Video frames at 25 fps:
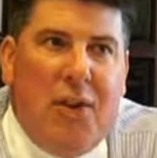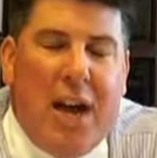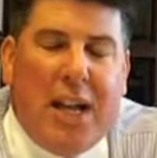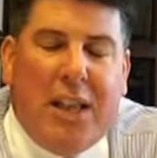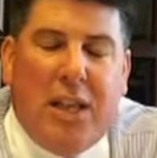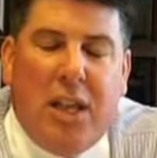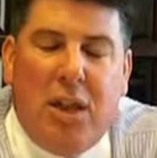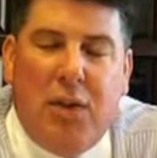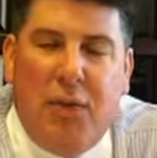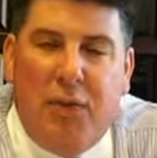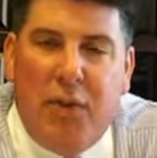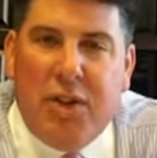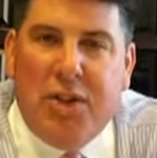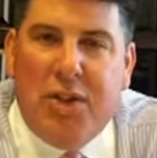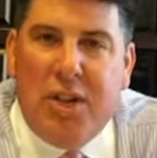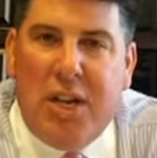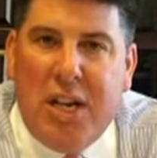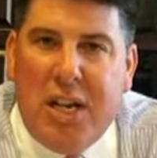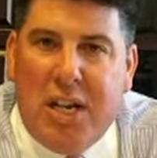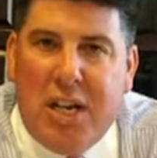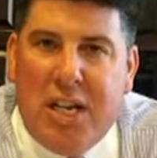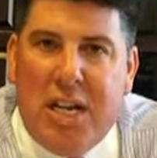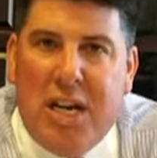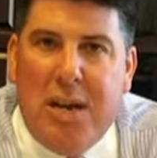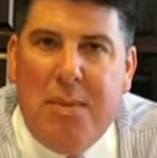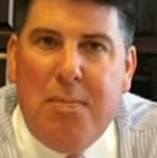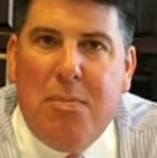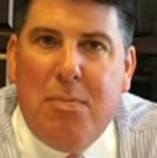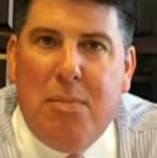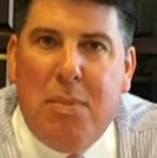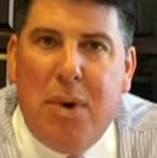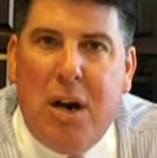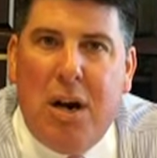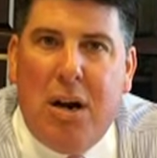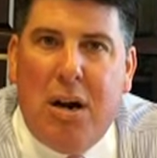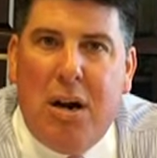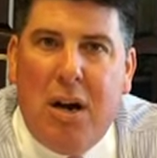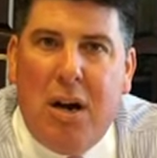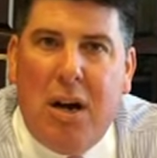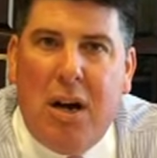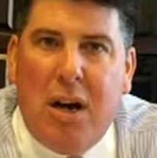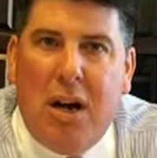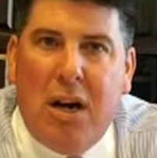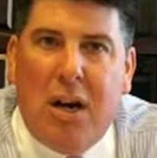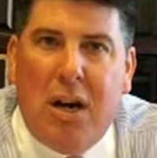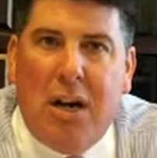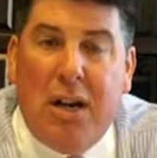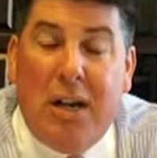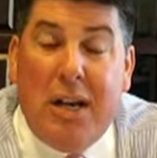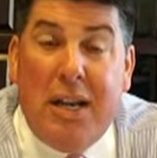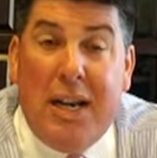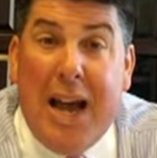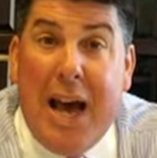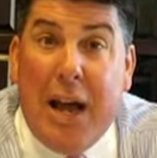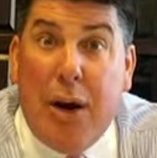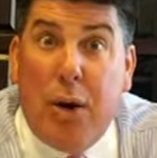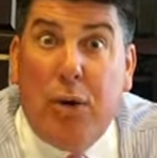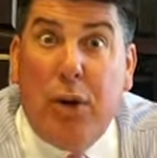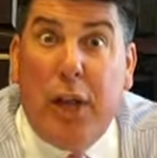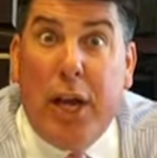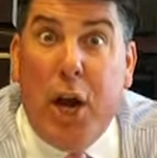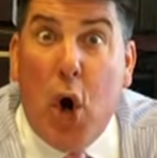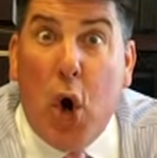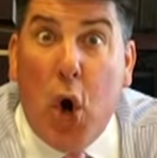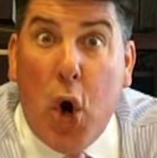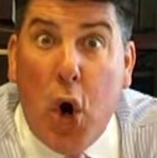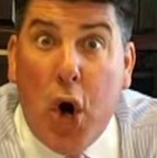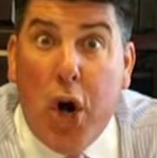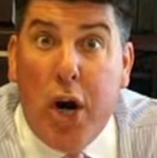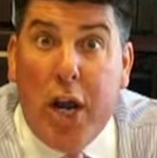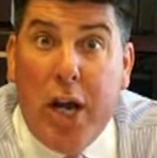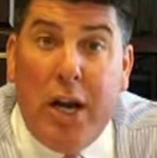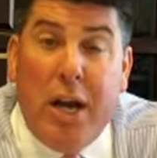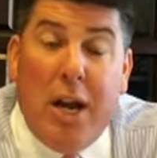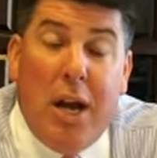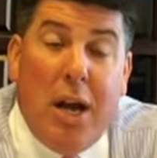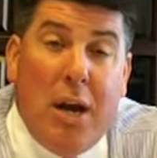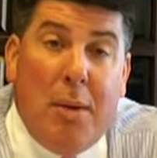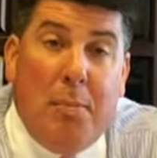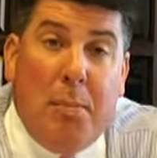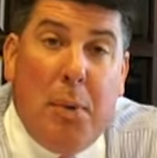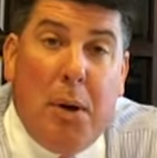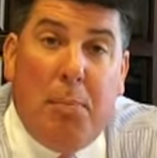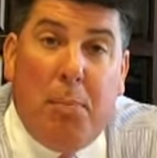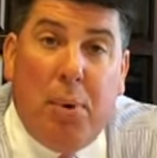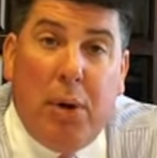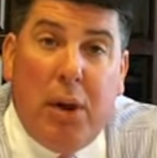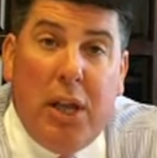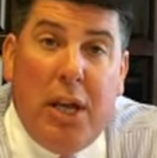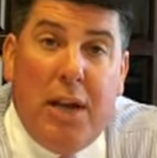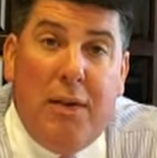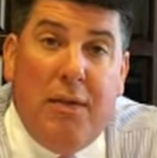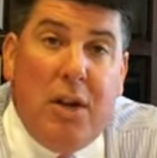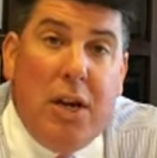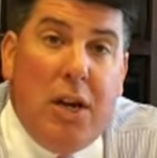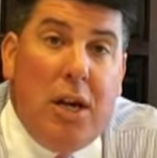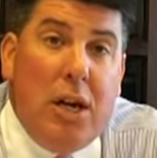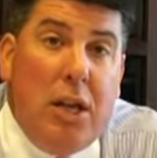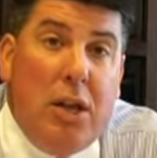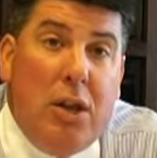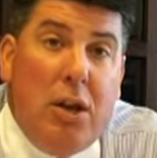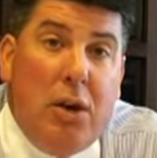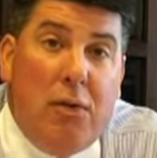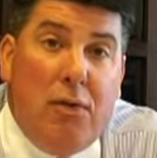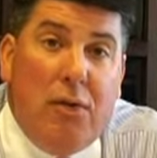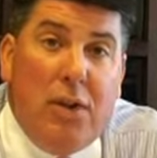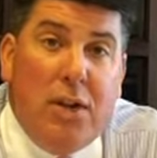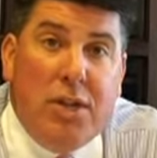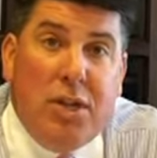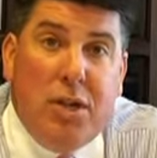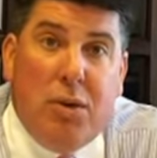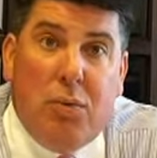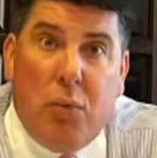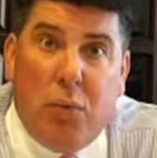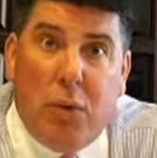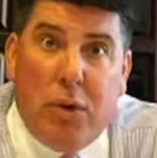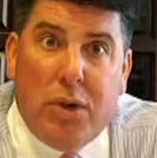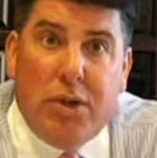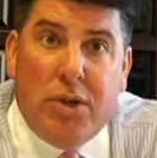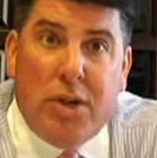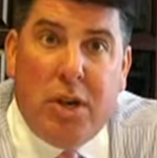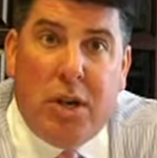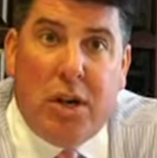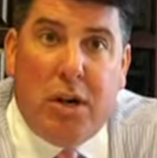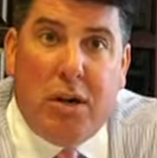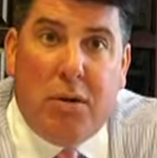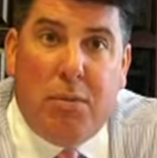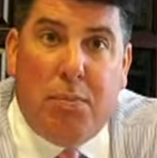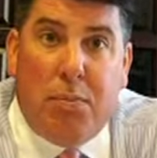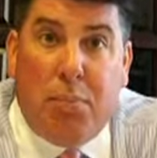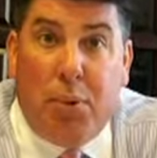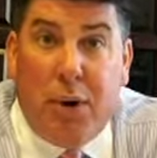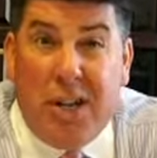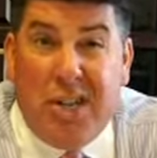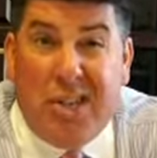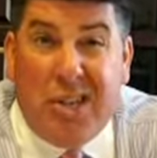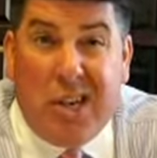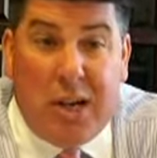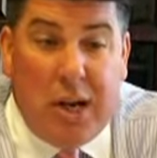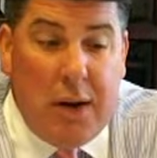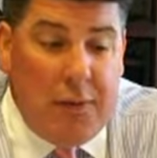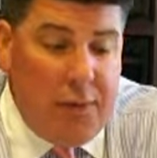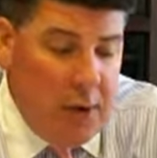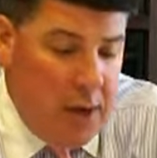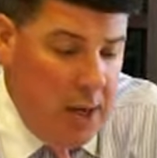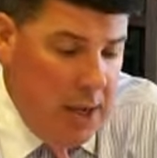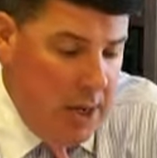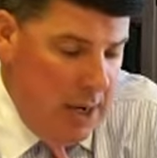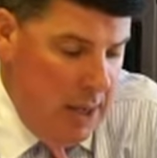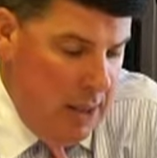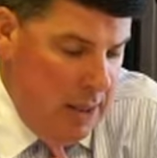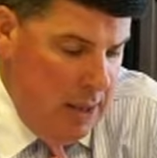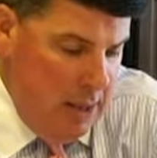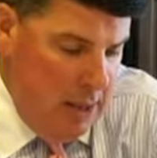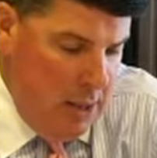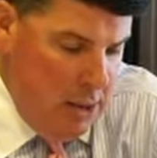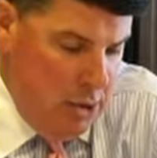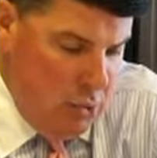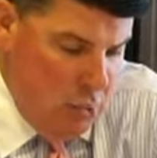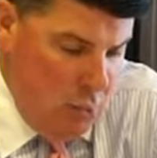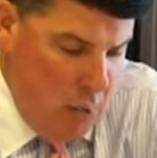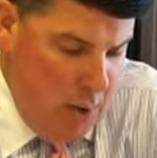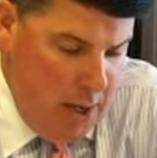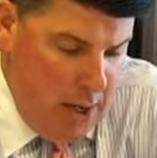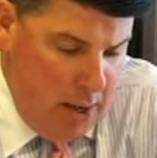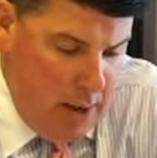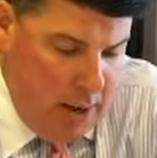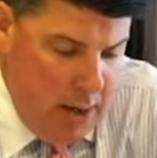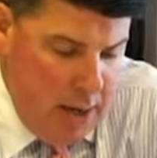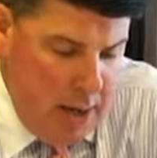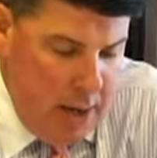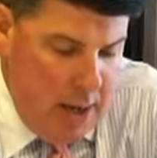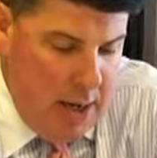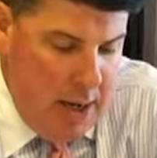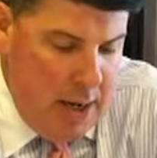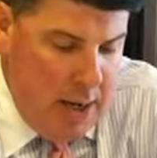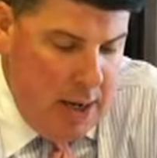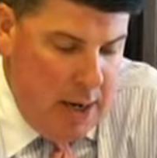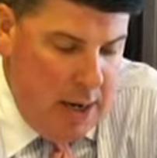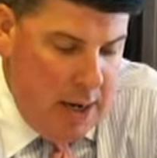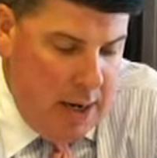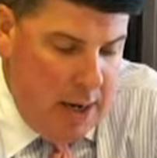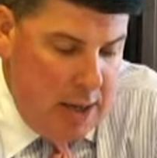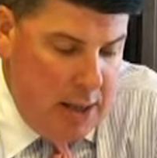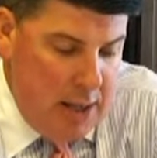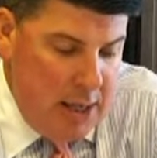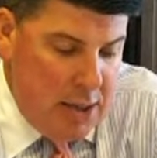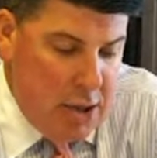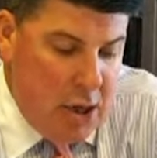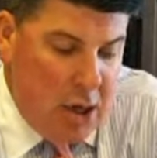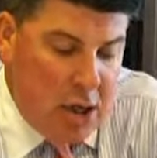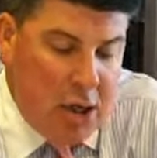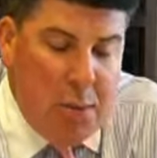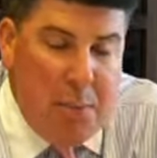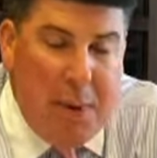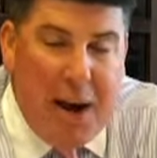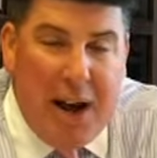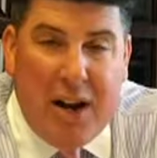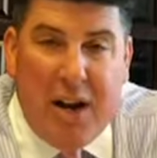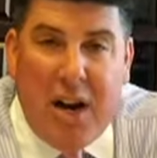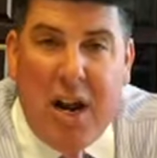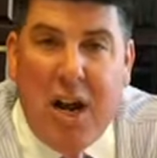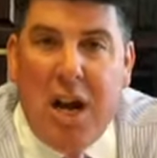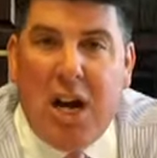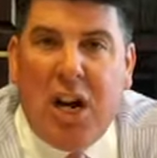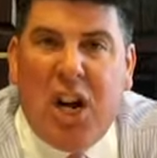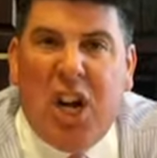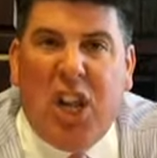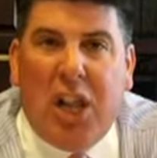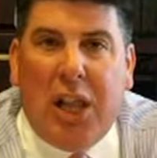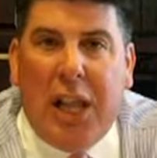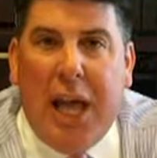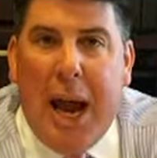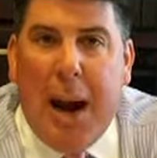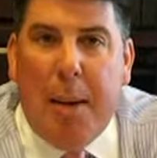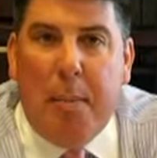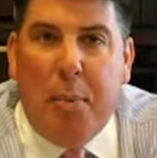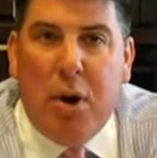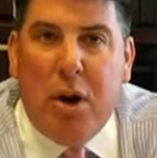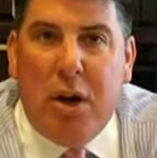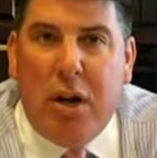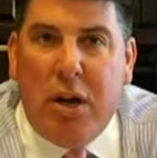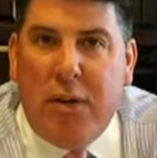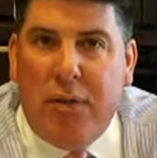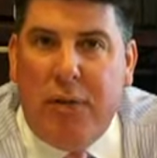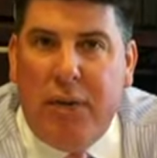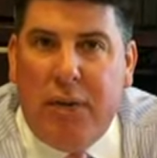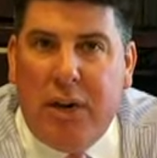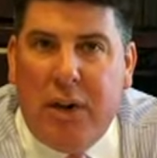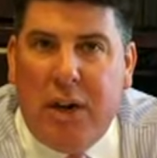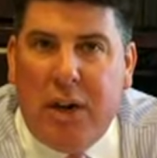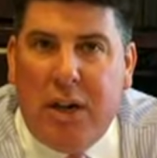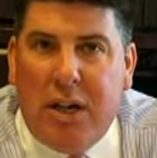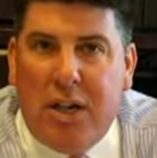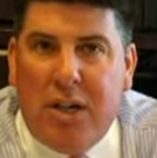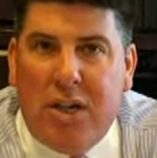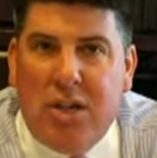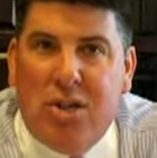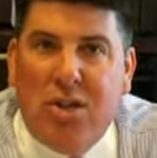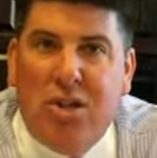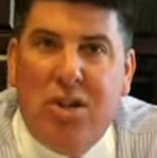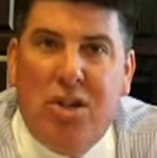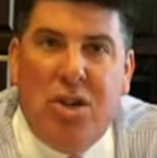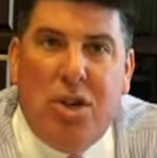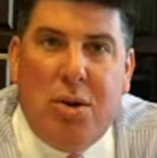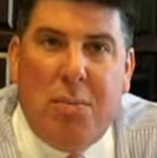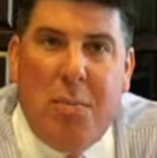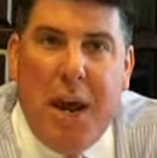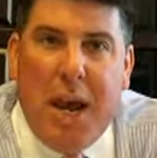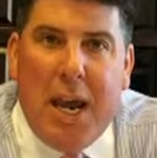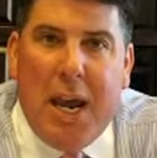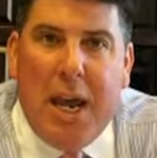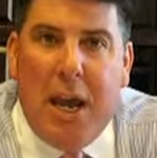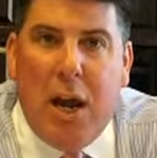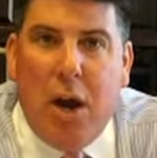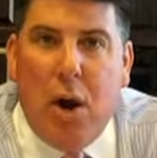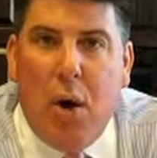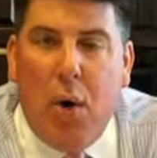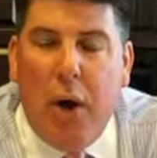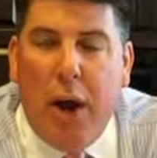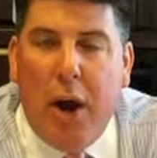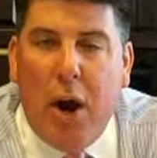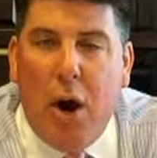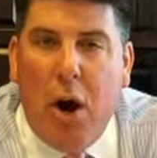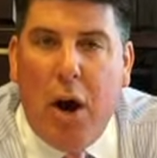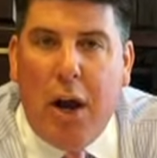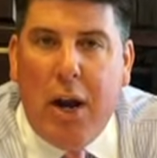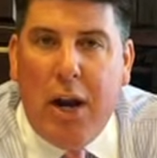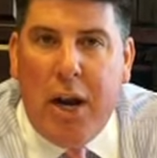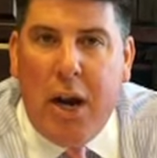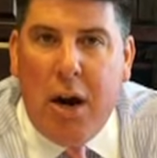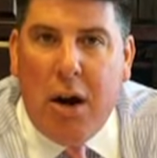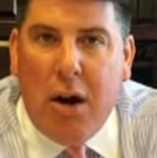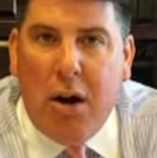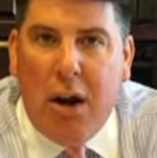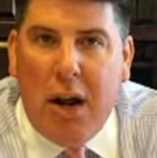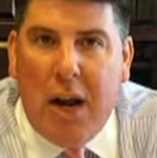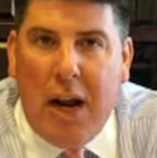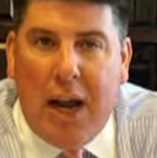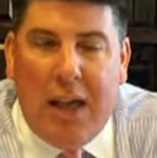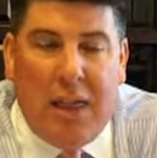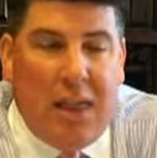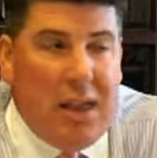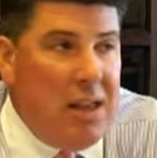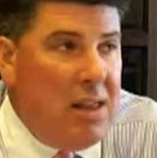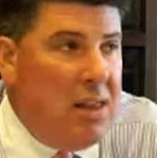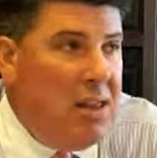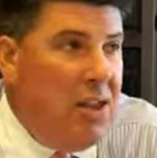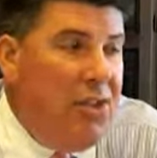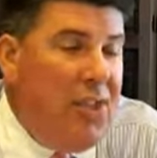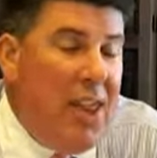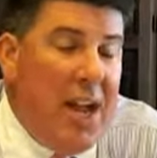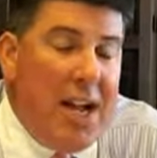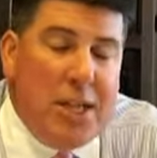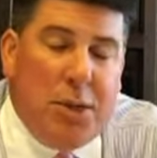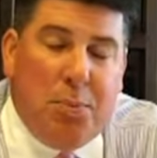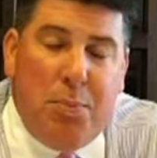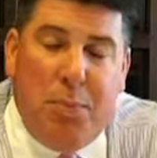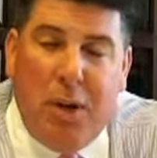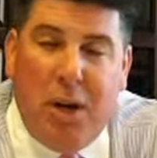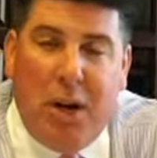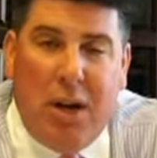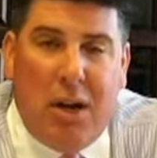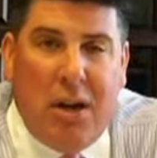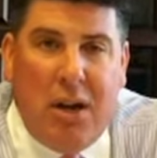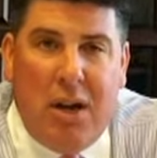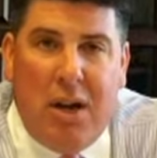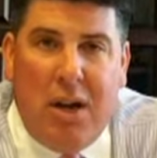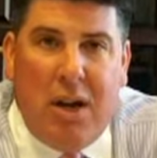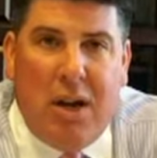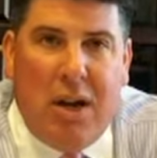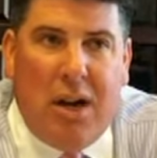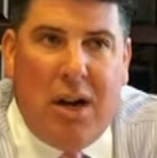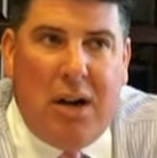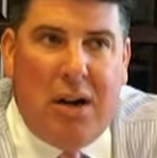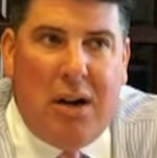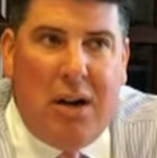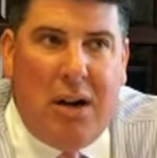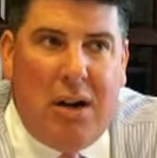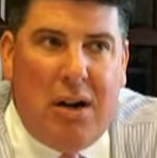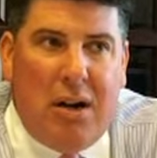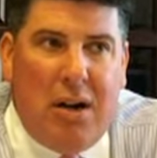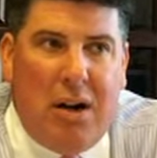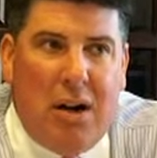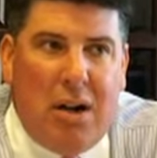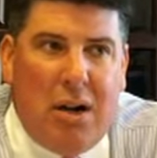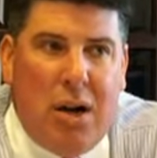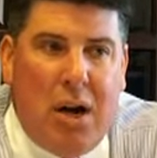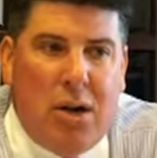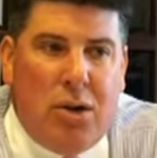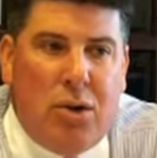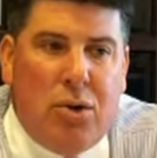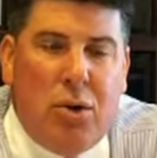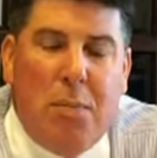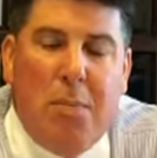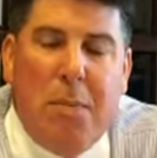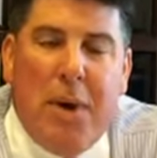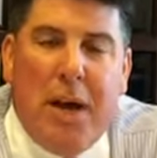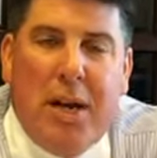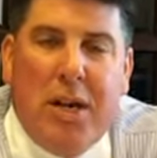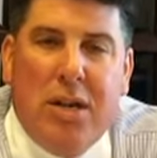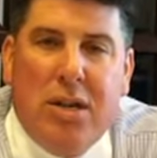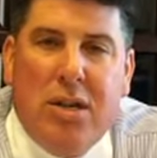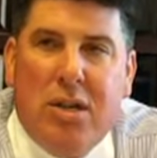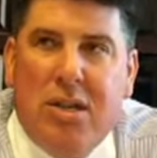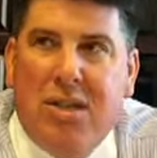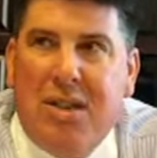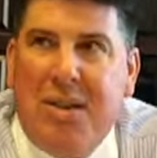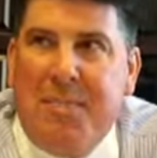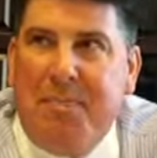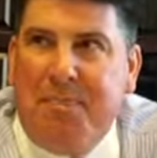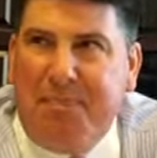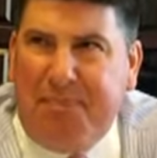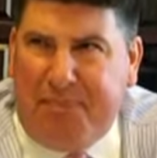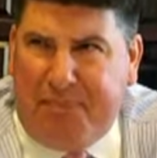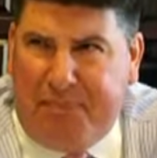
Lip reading: fact that the visiting team not only heard it but believed it in their visit was pretty significant, I think, as well. They talked about collaborative decision making going on here, and I think that that's been a tremendous